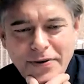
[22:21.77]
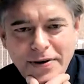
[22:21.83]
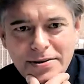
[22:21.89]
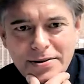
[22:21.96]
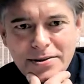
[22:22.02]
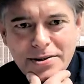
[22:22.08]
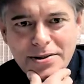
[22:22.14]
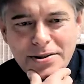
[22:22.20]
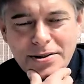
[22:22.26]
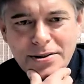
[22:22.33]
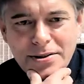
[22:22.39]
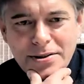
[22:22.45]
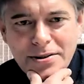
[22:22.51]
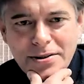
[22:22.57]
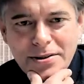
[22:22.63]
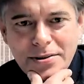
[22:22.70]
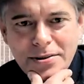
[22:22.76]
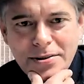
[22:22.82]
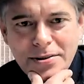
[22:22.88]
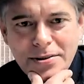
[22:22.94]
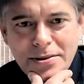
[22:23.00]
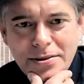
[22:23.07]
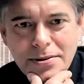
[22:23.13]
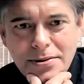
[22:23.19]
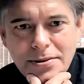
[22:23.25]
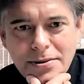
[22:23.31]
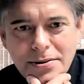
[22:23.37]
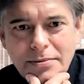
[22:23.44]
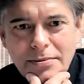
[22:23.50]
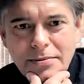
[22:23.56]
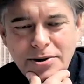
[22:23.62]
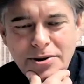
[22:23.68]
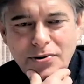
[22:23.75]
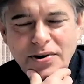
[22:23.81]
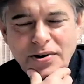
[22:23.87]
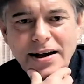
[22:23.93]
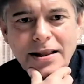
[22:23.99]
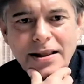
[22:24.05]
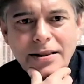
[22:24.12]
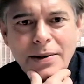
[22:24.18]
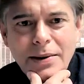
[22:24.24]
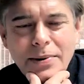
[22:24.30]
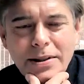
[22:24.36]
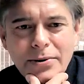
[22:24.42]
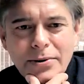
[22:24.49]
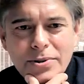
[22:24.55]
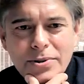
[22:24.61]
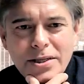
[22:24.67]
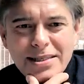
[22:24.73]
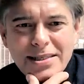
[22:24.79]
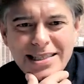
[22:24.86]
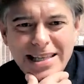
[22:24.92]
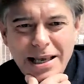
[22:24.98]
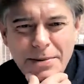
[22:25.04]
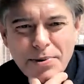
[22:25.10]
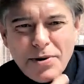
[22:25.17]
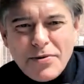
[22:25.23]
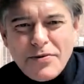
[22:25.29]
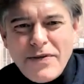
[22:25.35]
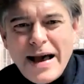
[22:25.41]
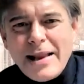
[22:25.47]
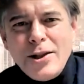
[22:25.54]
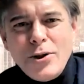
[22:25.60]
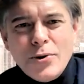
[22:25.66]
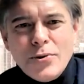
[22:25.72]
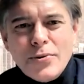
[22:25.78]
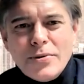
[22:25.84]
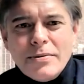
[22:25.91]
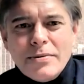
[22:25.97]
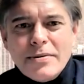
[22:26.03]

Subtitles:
And so you're right, maybe there was a deeper value.